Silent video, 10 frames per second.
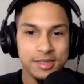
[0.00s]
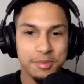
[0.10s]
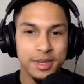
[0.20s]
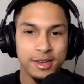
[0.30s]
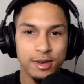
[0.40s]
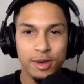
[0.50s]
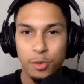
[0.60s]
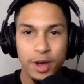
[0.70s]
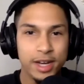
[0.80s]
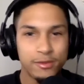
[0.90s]
me
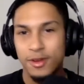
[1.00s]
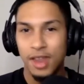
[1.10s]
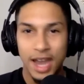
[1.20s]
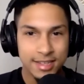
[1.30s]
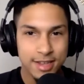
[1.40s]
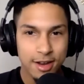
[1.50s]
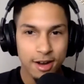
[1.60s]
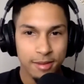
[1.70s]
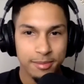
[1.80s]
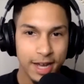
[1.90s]
waiting for the last
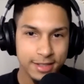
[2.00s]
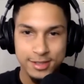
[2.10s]
alarm. I just